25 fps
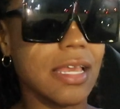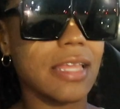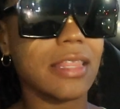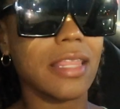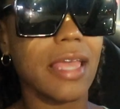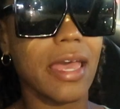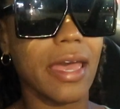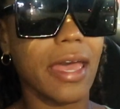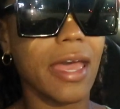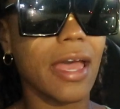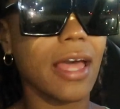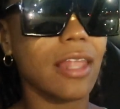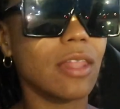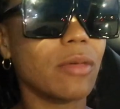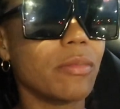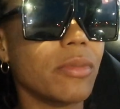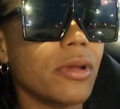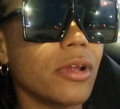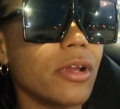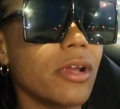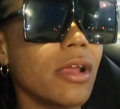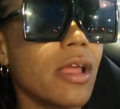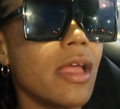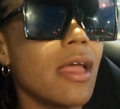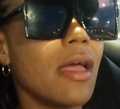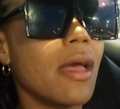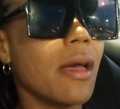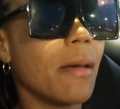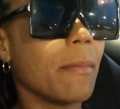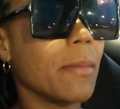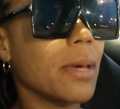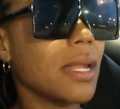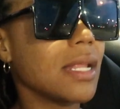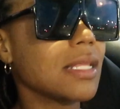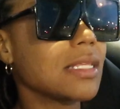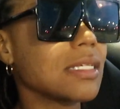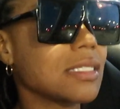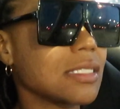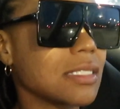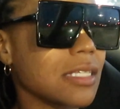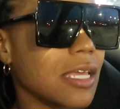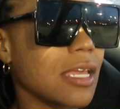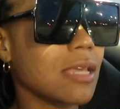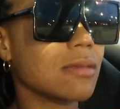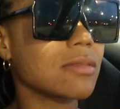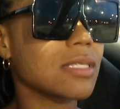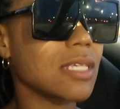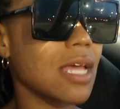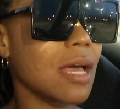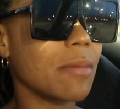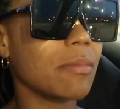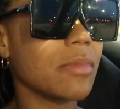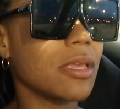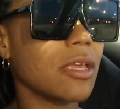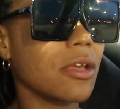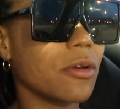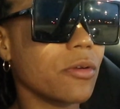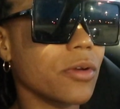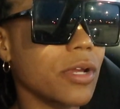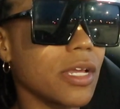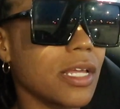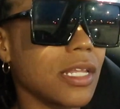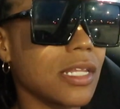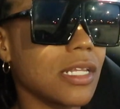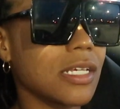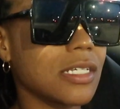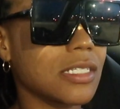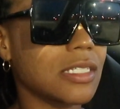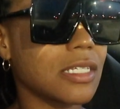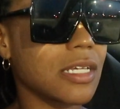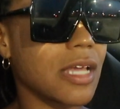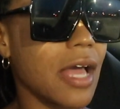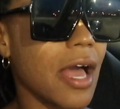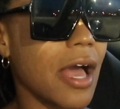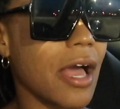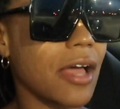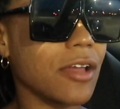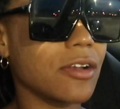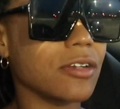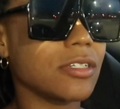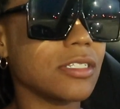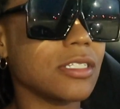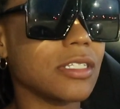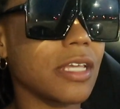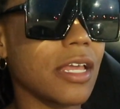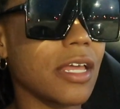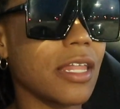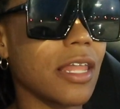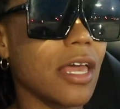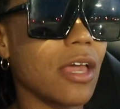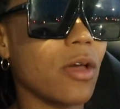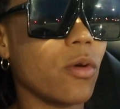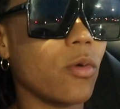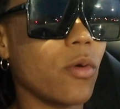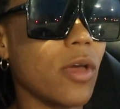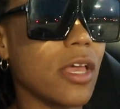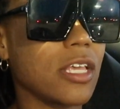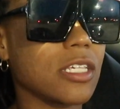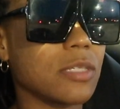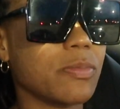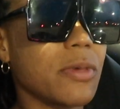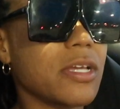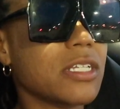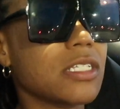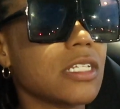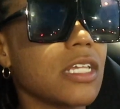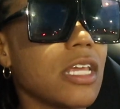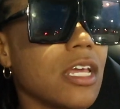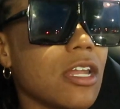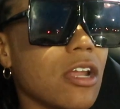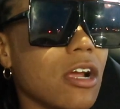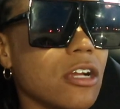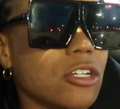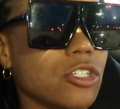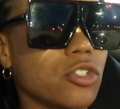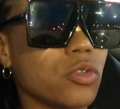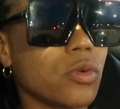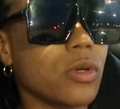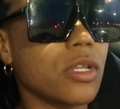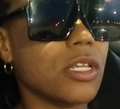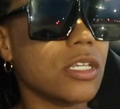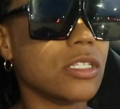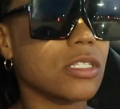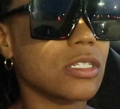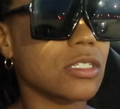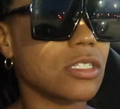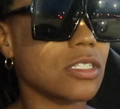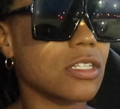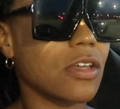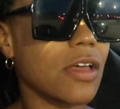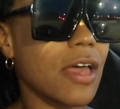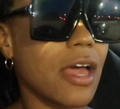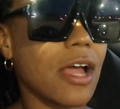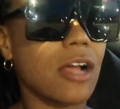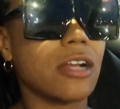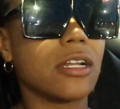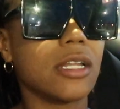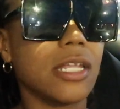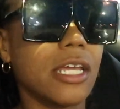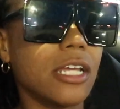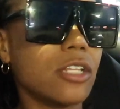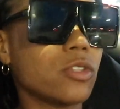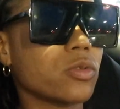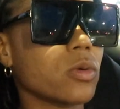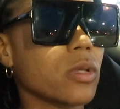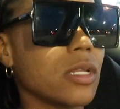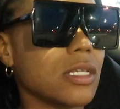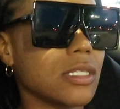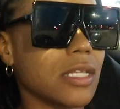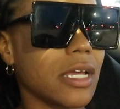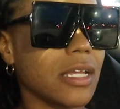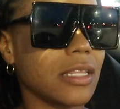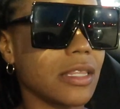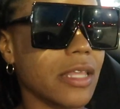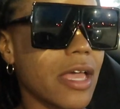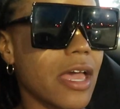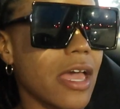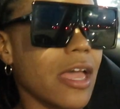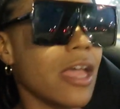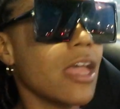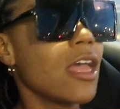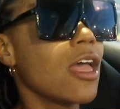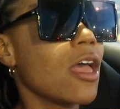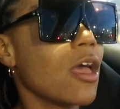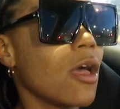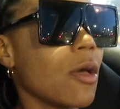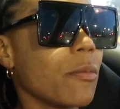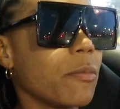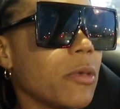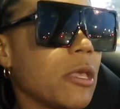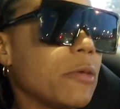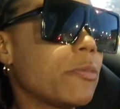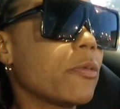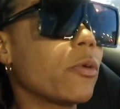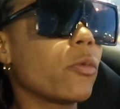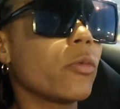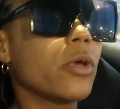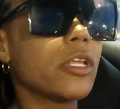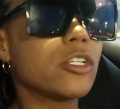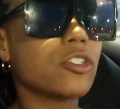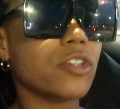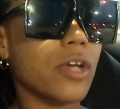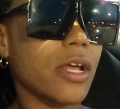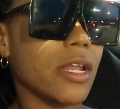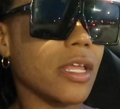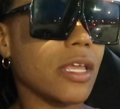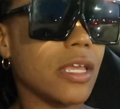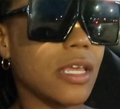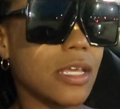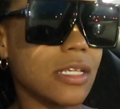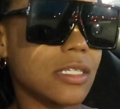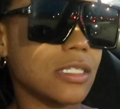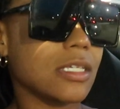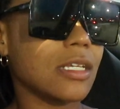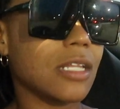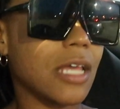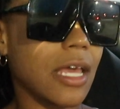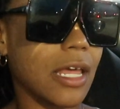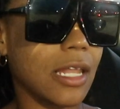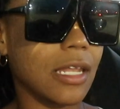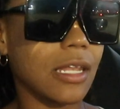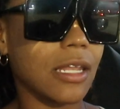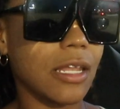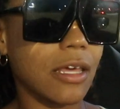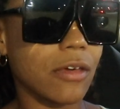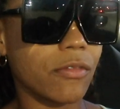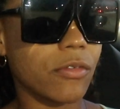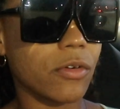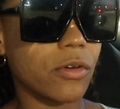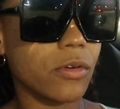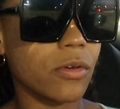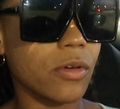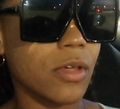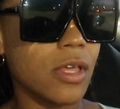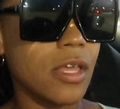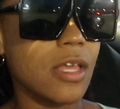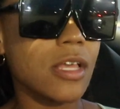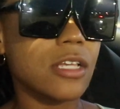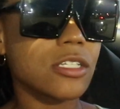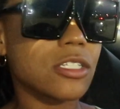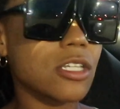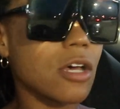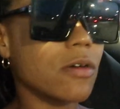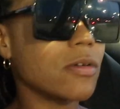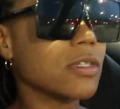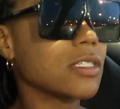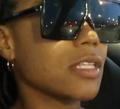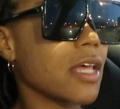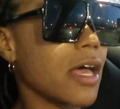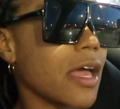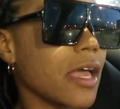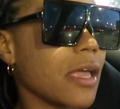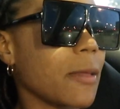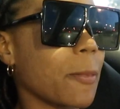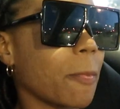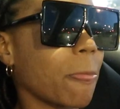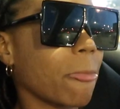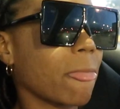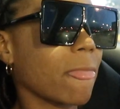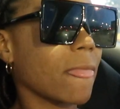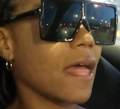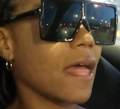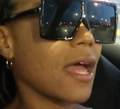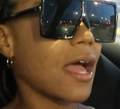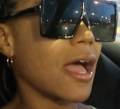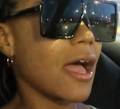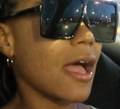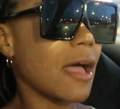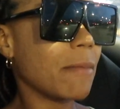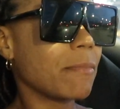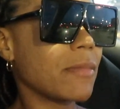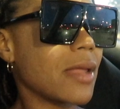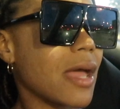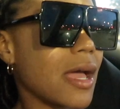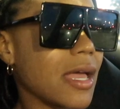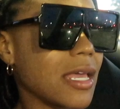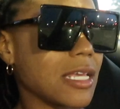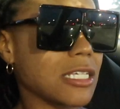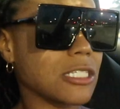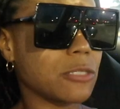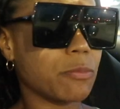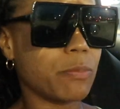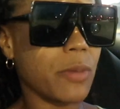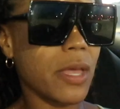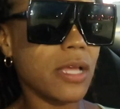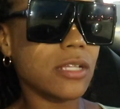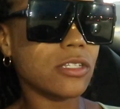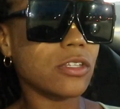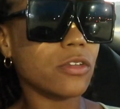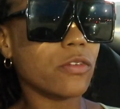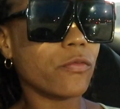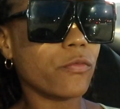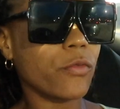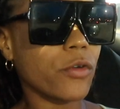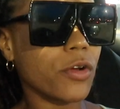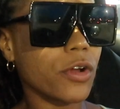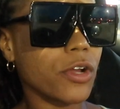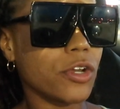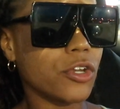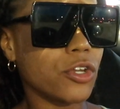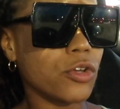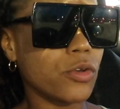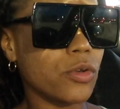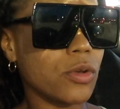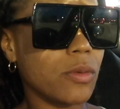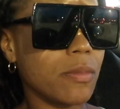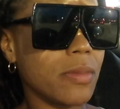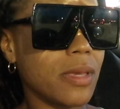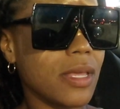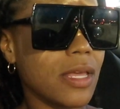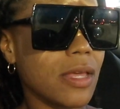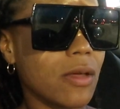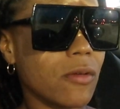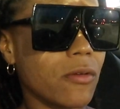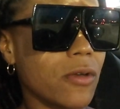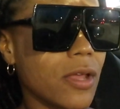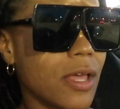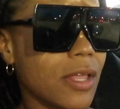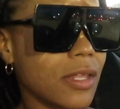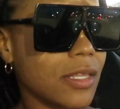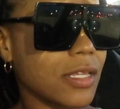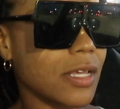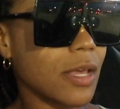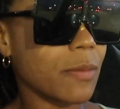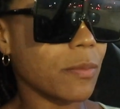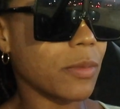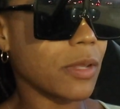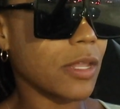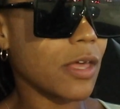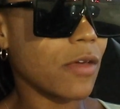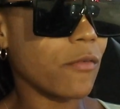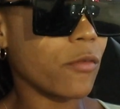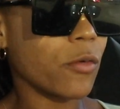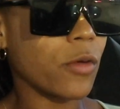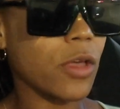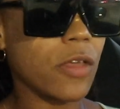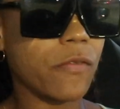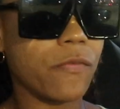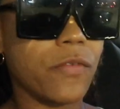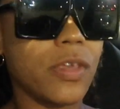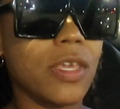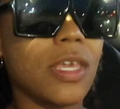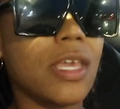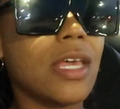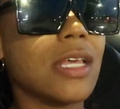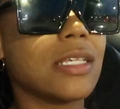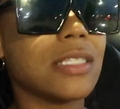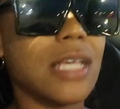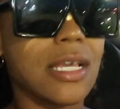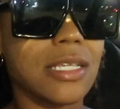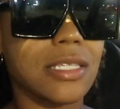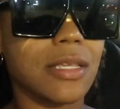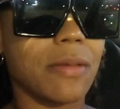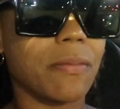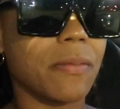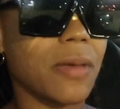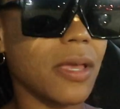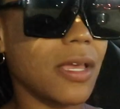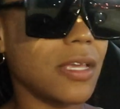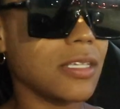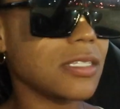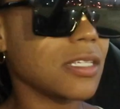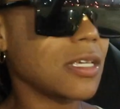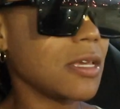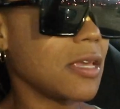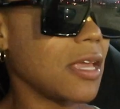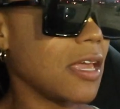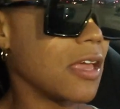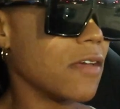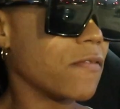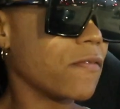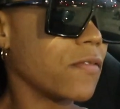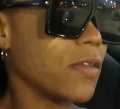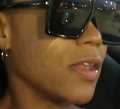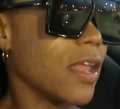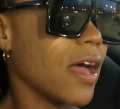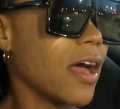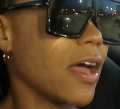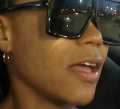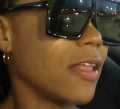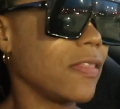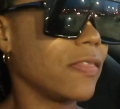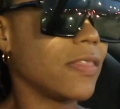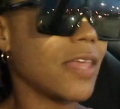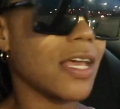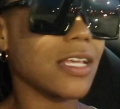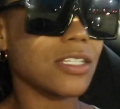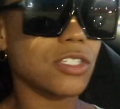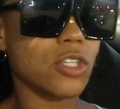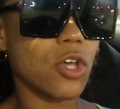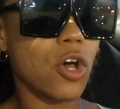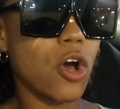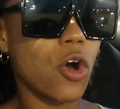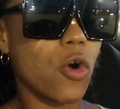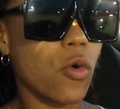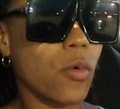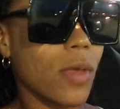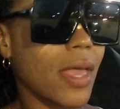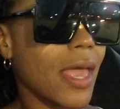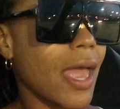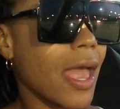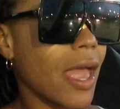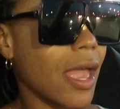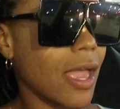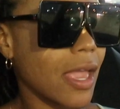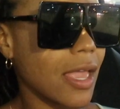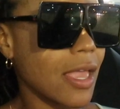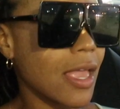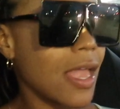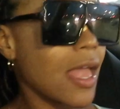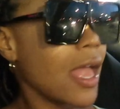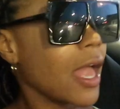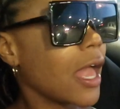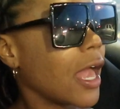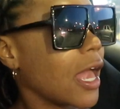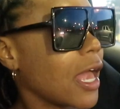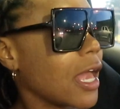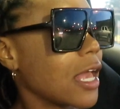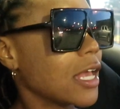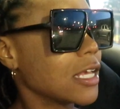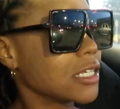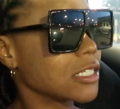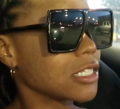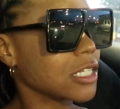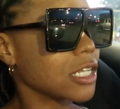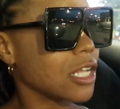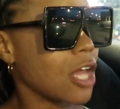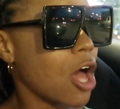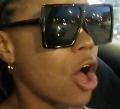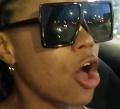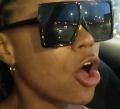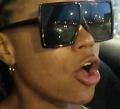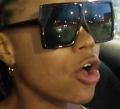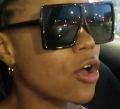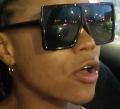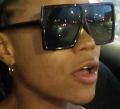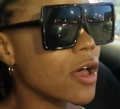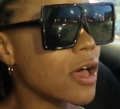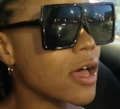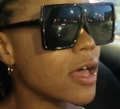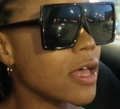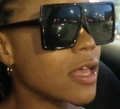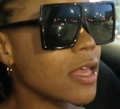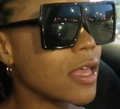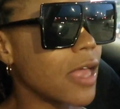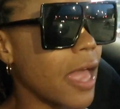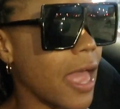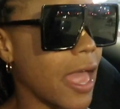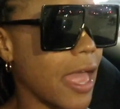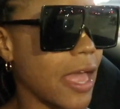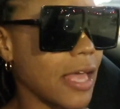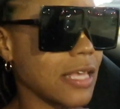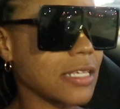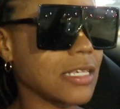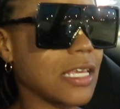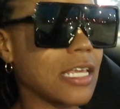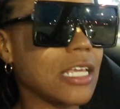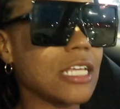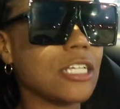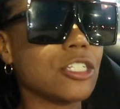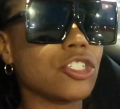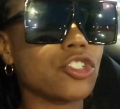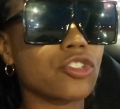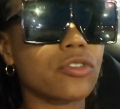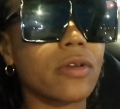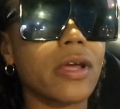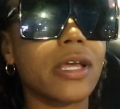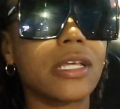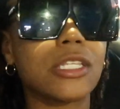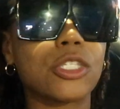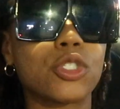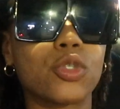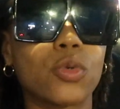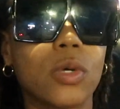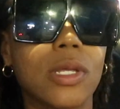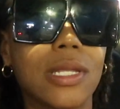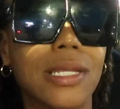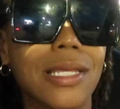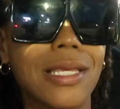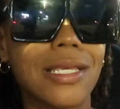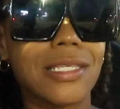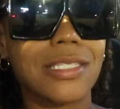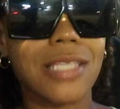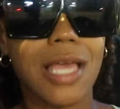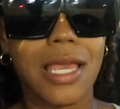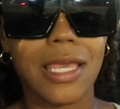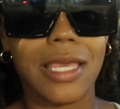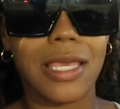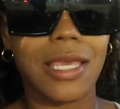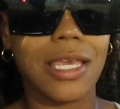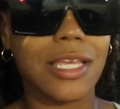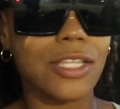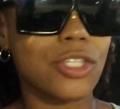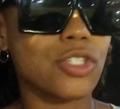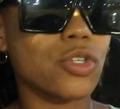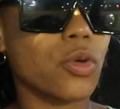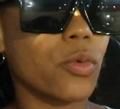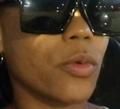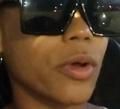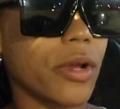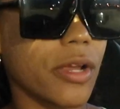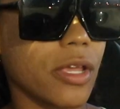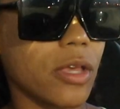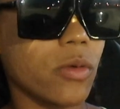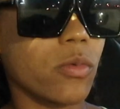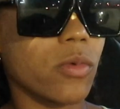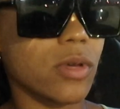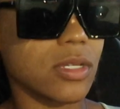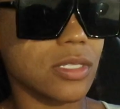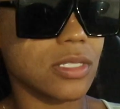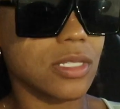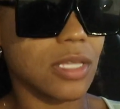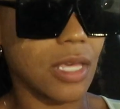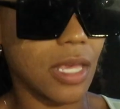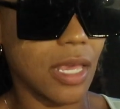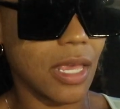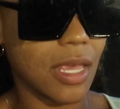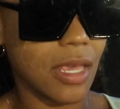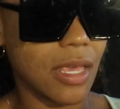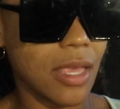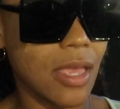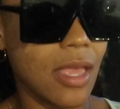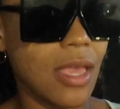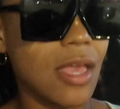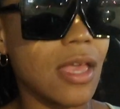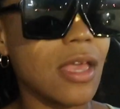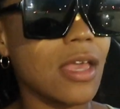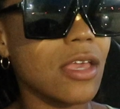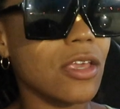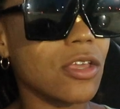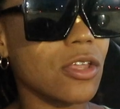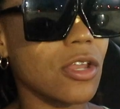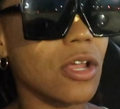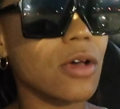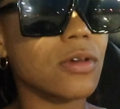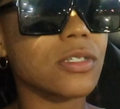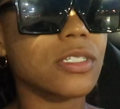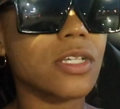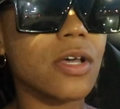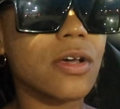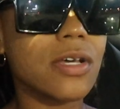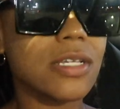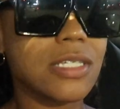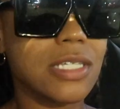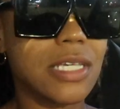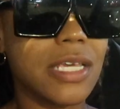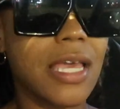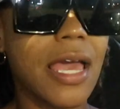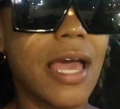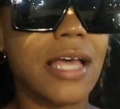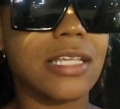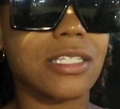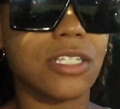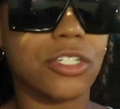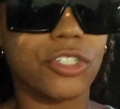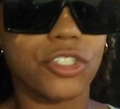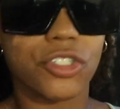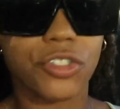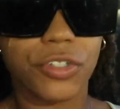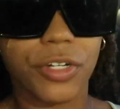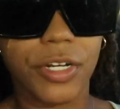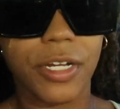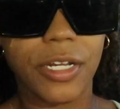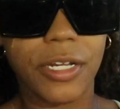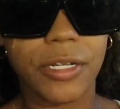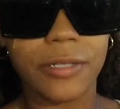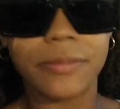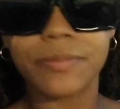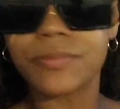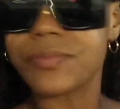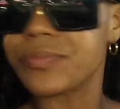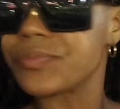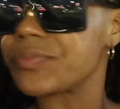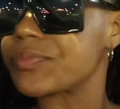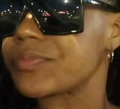at that caliber but at the same time being realistic i understand like especially in our 20s and our late 20s like that people we trying to get to that level so it's like I'm not expecting for a dude to be on that type of level. If he is, that's amazing. If not, that's okay. As long as he's trying to at least get to where he wants to get. You know, as long as he has a dream